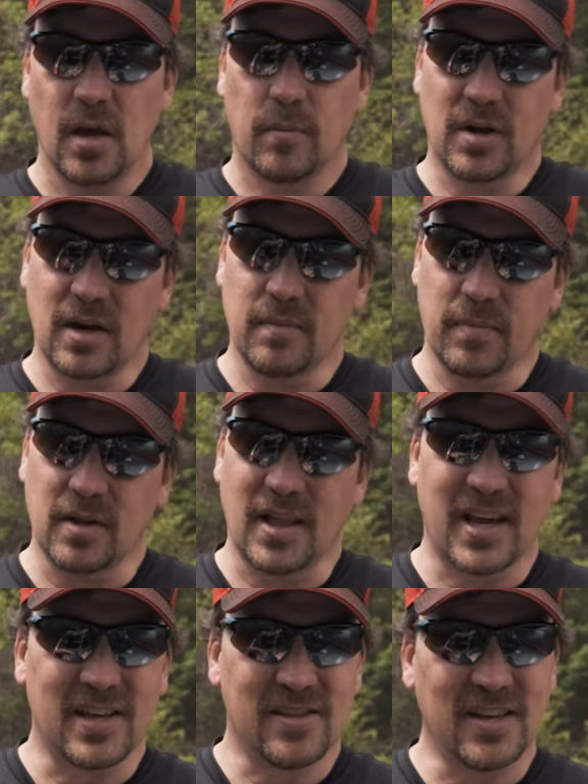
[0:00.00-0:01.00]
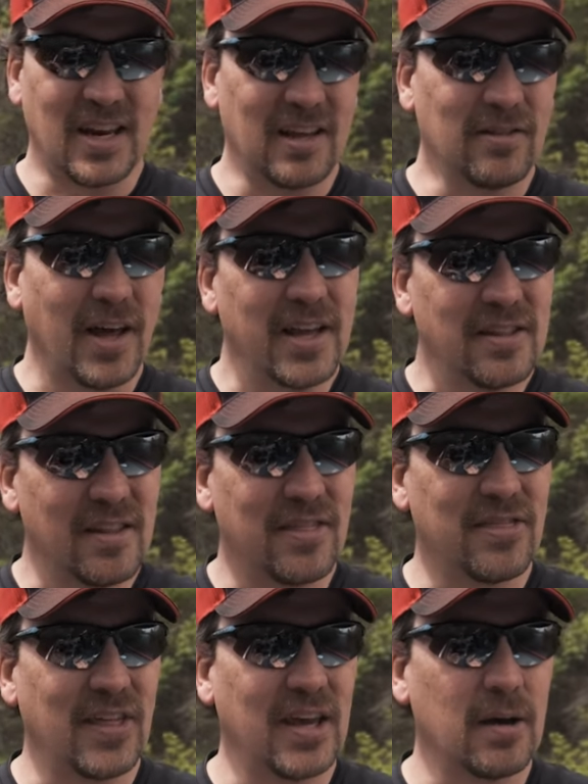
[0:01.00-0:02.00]
but like I said, I like to
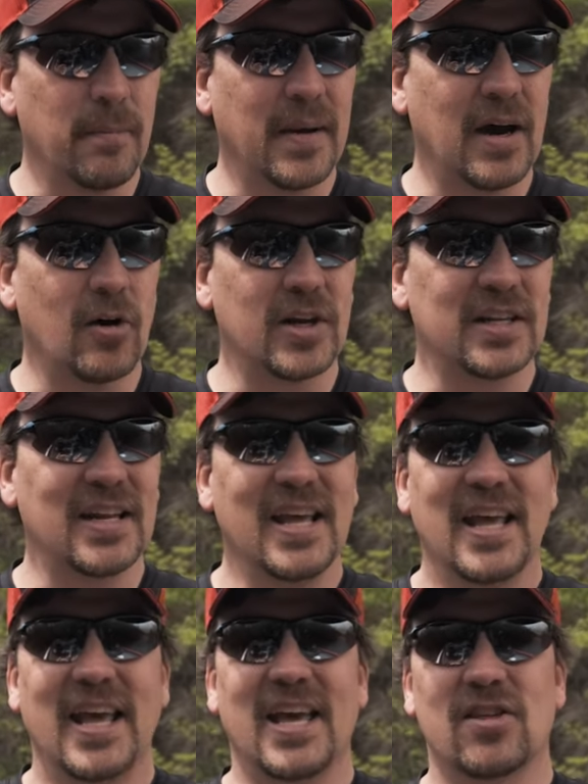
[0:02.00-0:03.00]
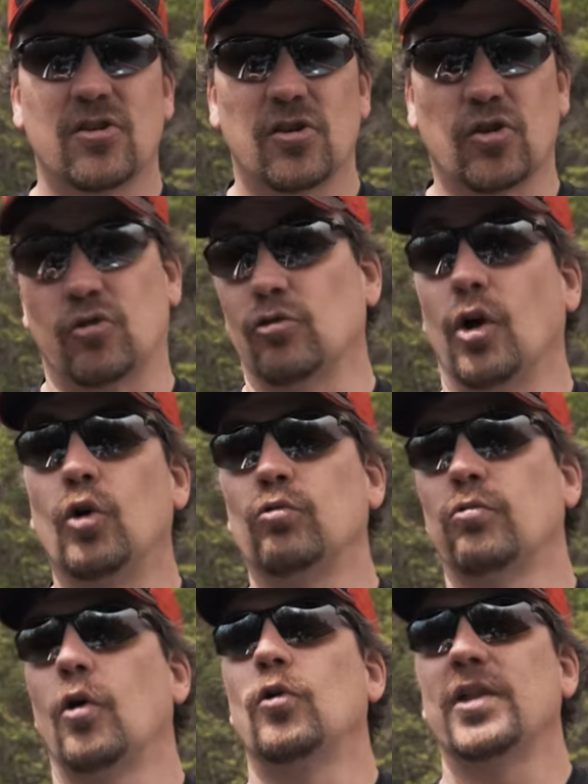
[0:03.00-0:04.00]
think about it as slow
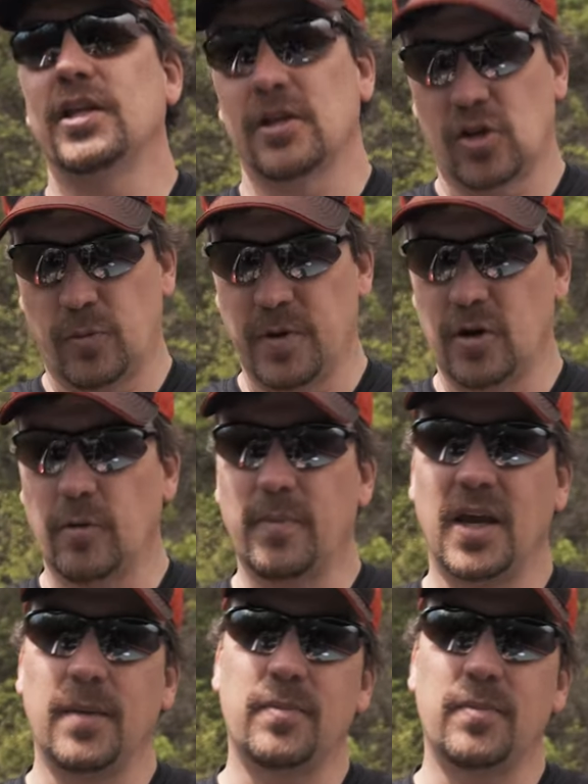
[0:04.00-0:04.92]
rolling a spinnerbait,